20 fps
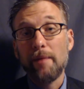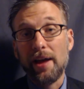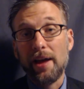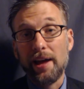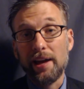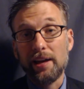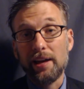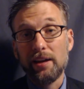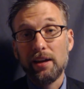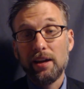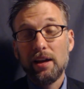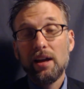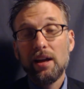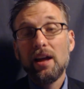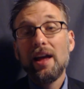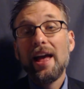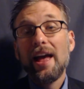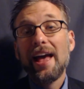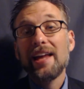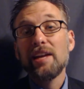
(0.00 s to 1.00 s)
ma
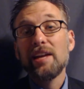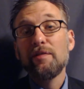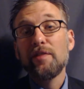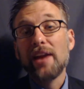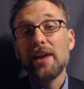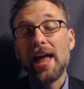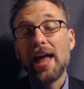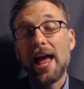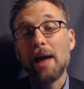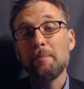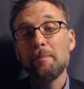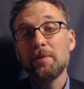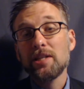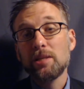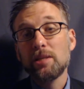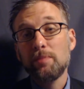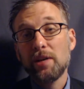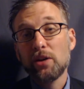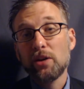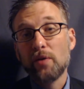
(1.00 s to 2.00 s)
and if it
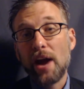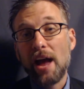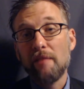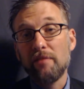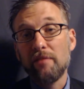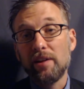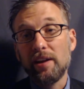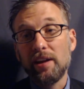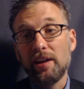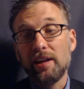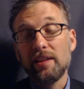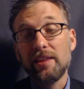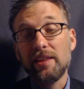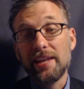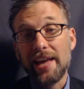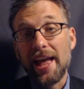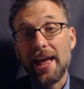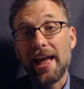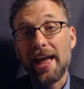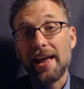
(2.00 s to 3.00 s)
happens to be gravity,
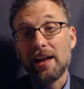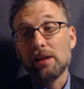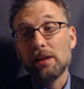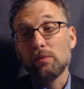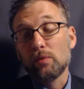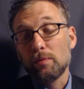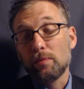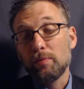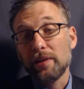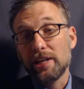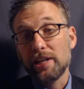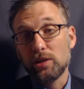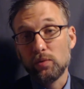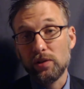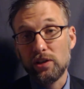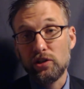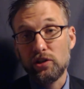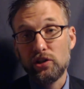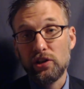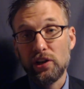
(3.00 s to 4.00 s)
the A I'll replace
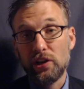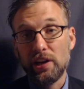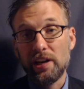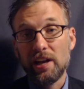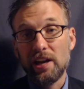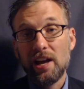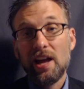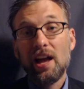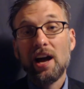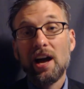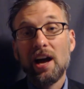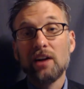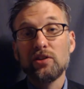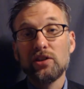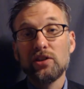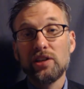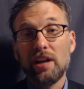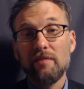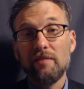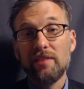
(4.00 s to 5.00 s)
with a G. I'll
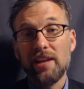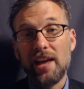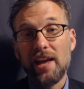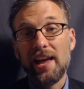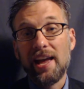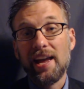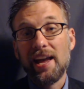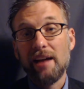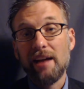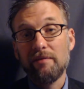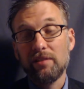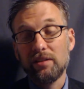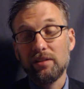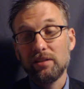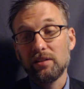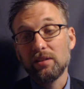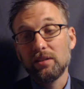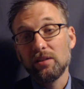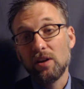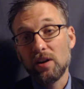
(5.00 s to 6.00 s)
just have the A have a
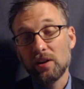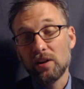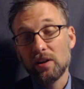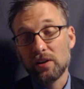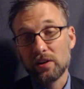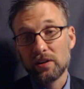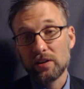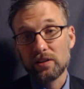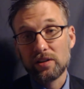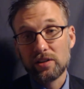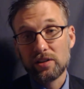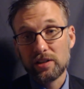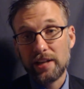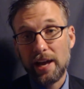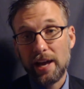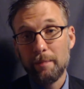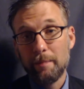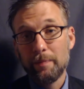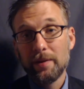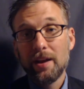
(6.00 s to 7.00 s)
little longer
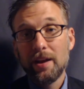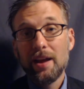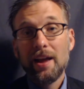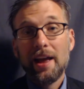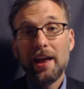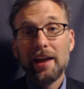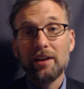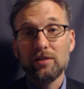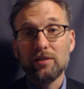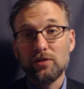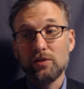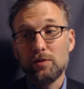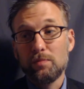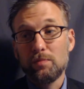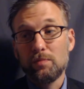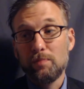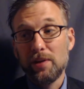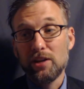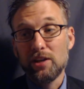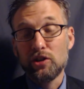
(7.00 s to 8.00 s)
stem and it'll
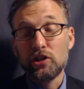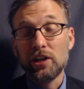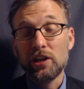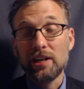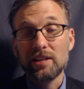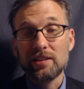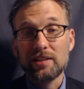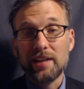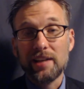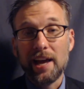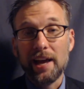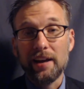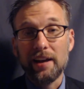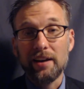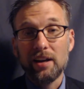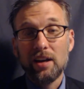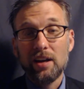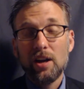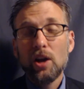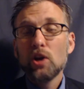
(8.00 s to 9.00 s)
just be a G
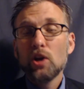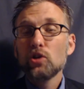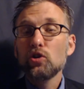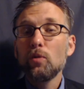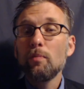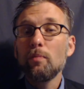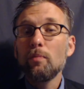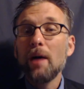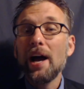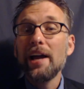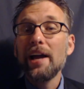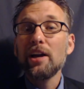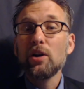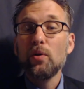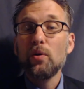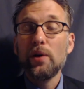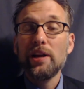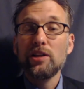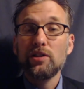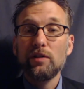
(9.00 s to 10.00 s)
instead. So my
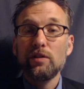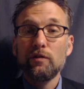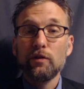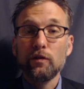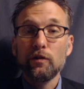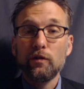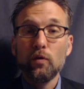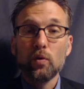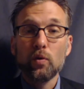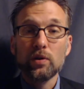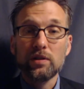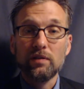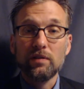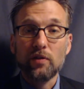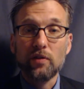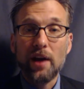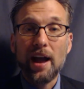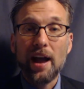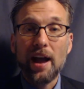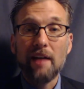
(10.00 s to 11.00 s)
equation for force
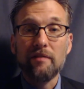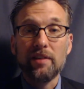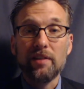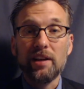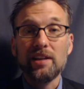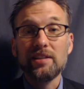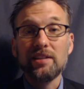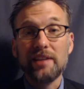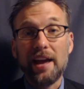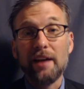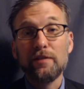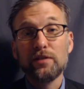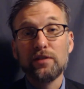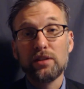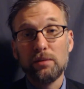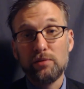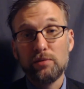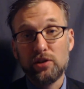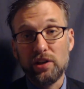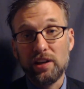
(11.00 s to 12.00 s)
of gravity is F
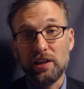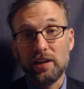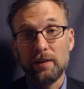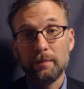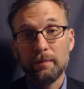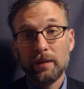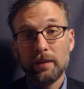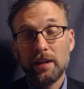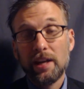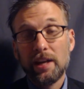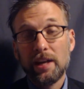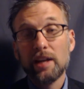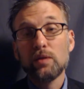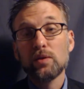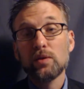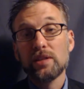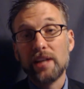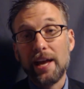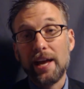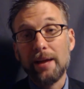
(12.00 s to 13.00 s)
sub G
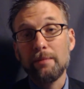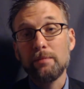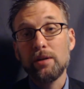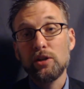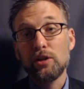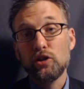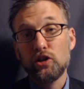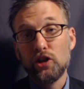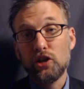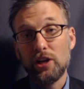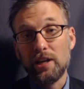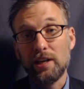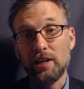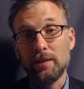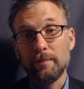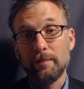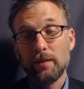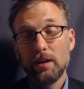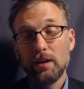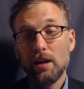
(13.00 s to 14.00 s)
equals
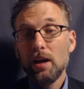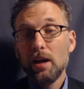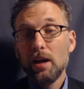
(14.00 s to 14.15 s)
mg.